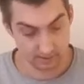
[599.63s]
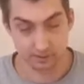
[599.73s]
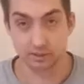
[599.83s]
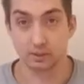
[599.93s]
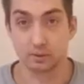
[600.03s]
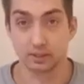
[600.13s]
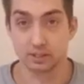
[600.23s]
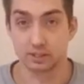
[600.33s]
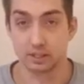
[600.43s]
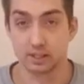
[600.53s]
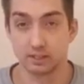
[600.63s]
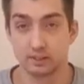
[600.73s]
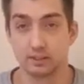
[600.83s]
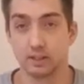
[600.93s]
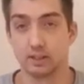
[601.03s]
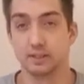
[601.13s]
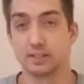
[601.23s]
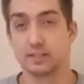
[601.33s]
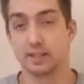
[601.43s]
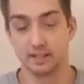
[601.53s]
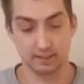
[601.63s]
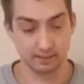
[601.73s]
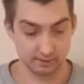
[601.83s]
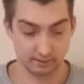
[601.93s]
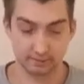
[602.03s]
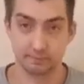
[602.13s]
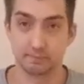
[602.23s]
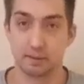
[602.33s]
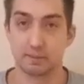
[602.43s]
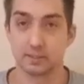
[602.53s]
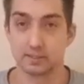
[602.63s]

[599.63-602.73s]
So we're going to start on this side. Remember, this